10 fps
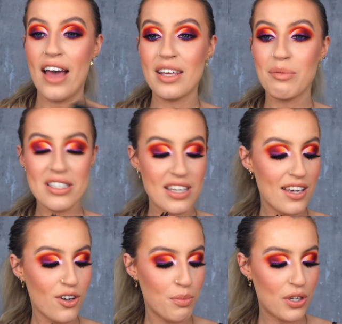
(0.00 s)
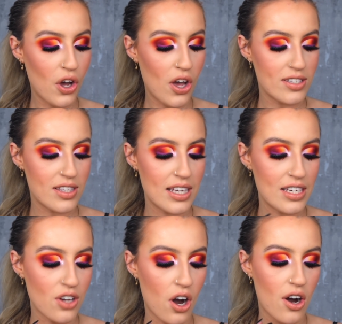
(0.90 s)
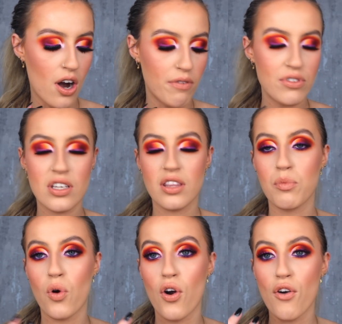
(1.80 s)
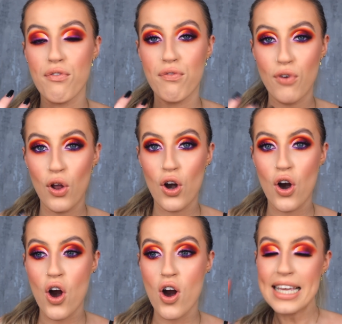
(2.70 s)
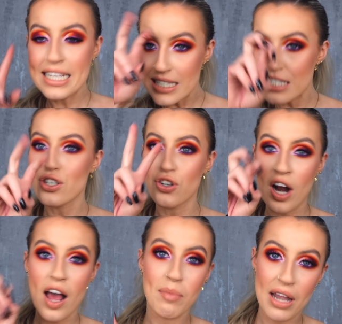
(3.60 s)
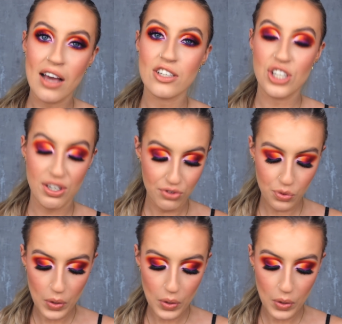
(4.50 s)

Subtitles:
I named these Ego because these are obviously the more fuller Instagram lash, if you